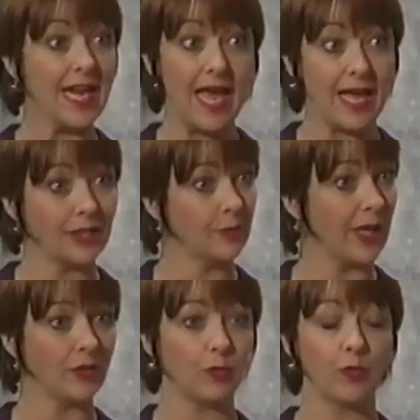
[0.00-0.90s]

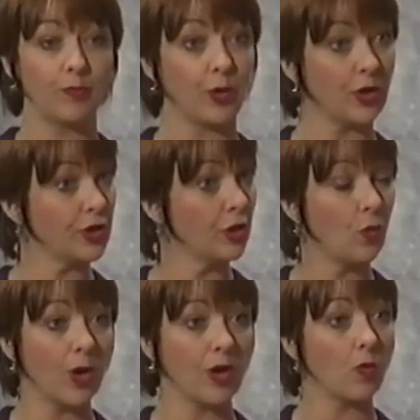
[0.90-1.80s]
aspect, personal,
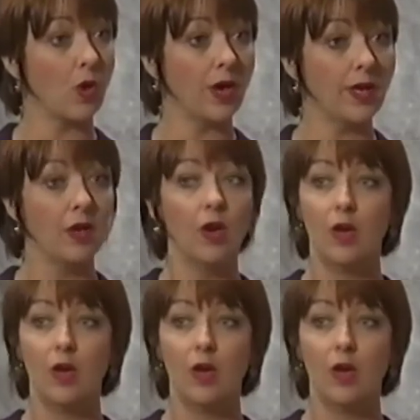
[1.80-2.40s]
one-on-one,